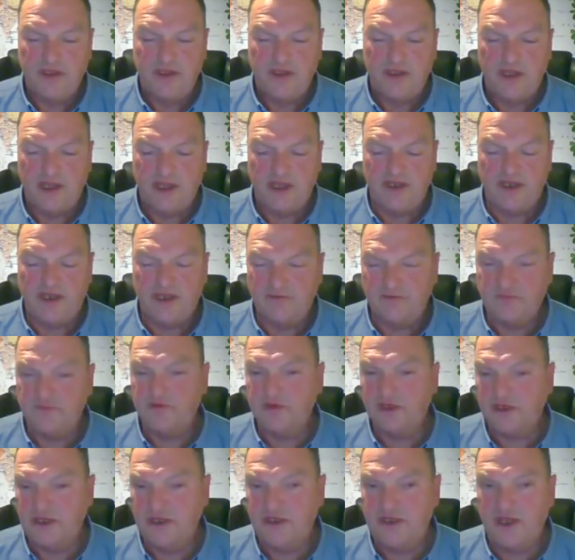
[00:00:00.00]
And I'd
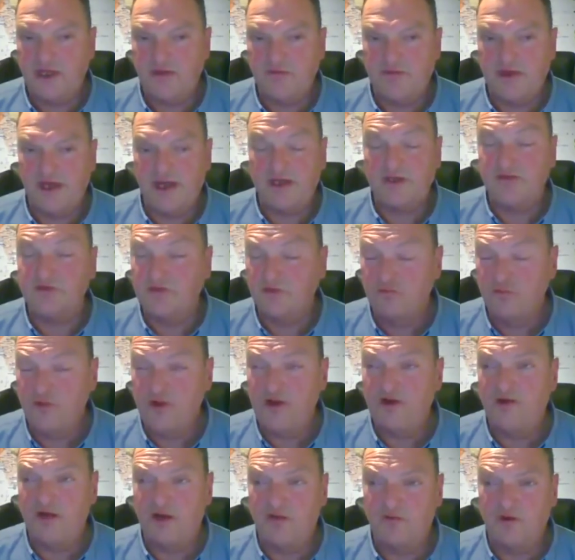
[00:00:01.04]
quickly get back to
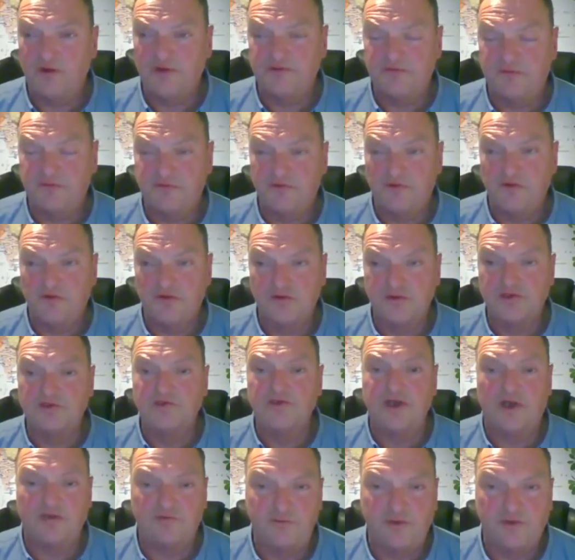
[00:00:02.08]
where I was before,
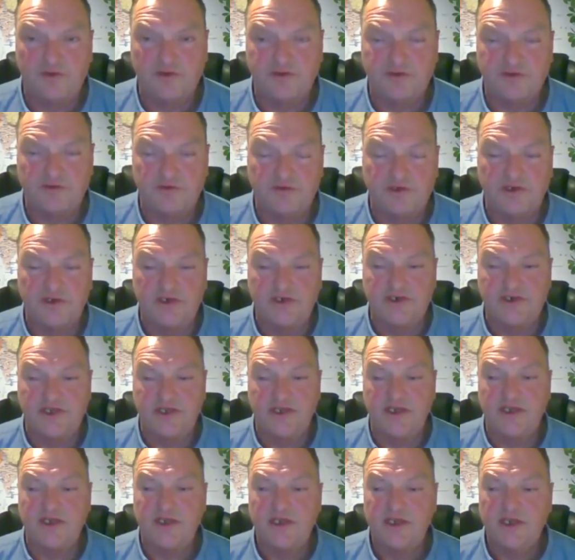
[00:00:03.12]
2.5 bottles of wine a
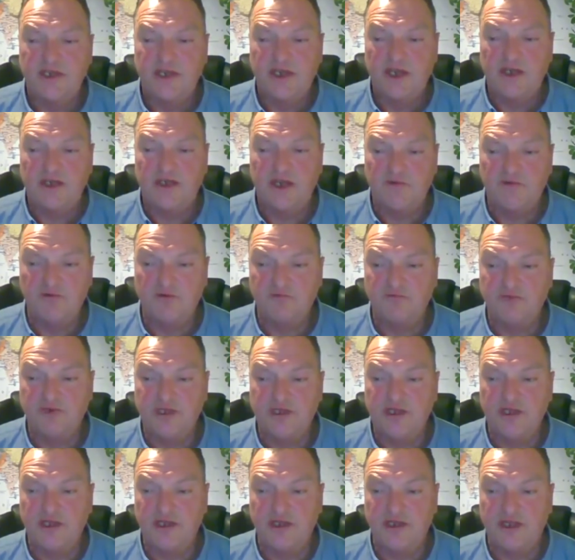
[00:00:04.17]
day, and I would
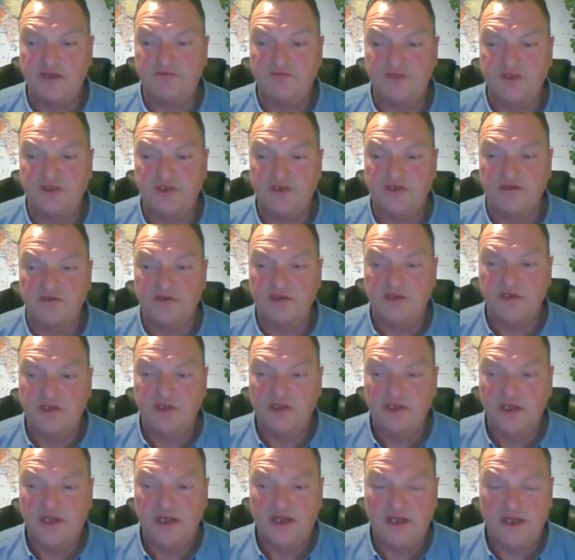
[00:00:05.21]
be an absolute
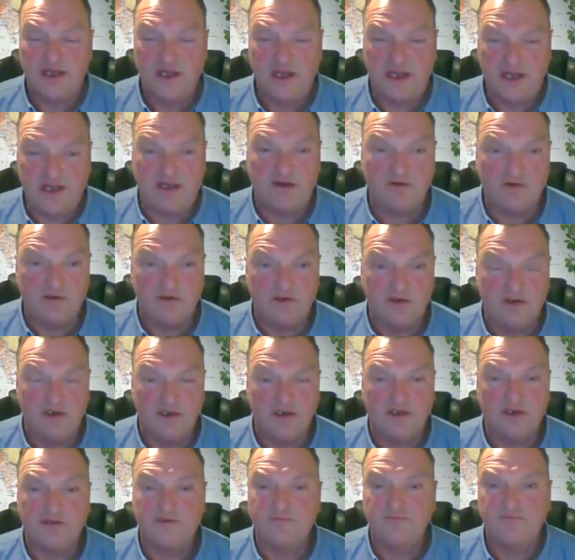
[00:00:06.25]

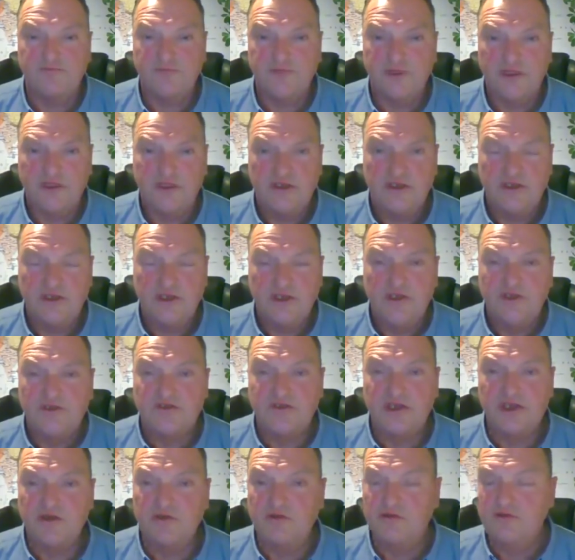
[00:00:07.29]
alcoholic.
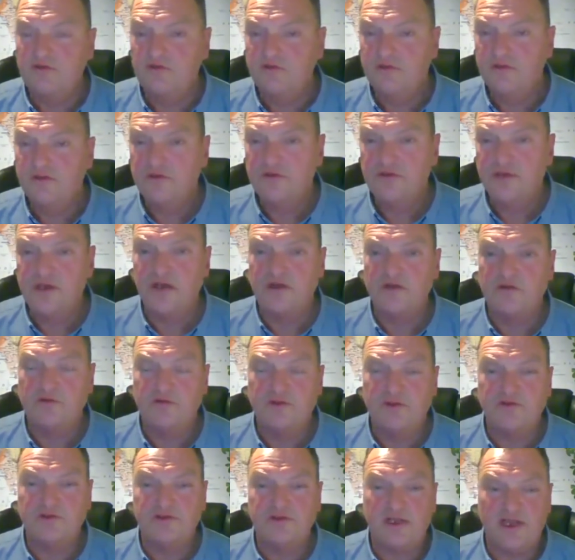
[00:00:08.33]
So no,
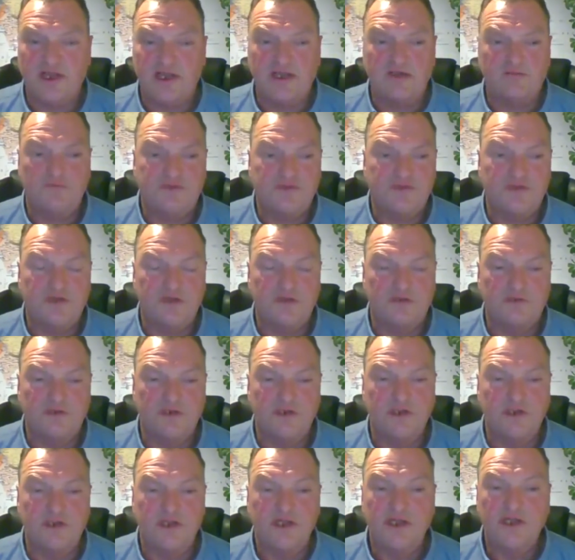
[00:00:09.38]
there is
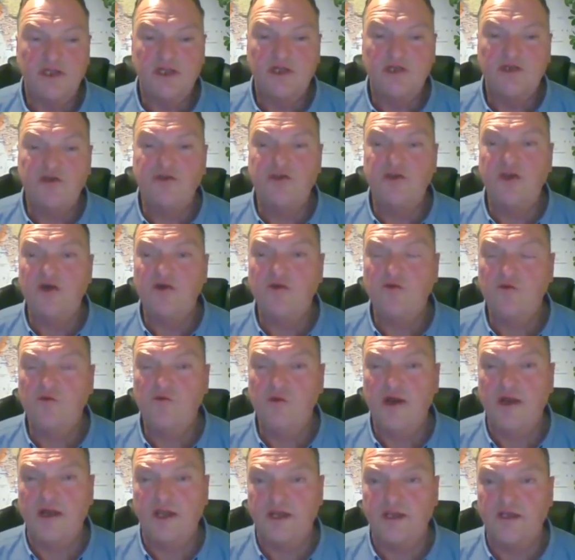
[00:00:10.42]
absolutely no
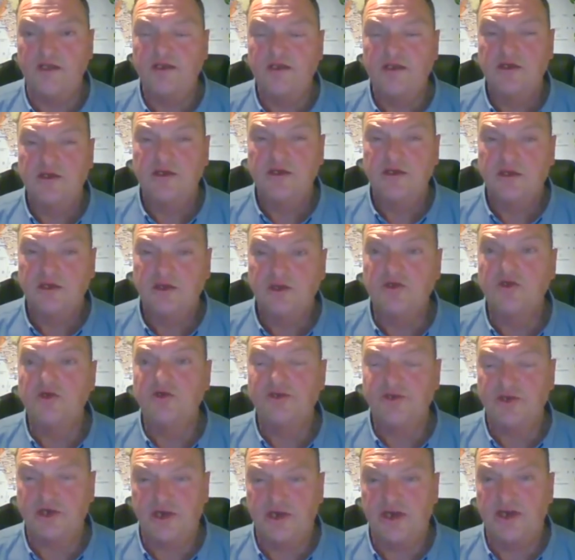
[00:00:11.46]
way could
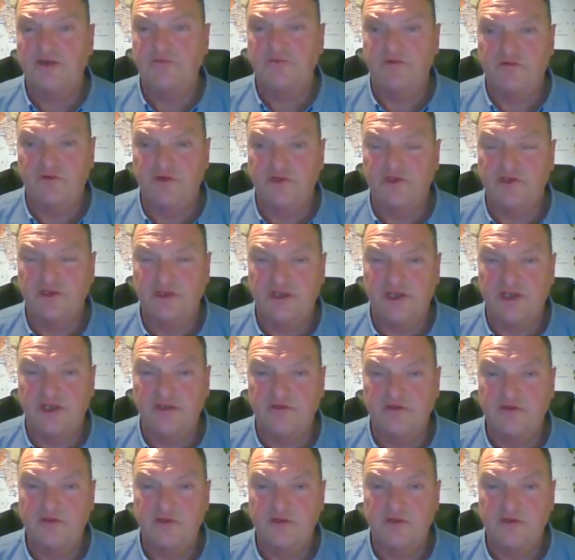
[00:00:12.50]
I have a drink again.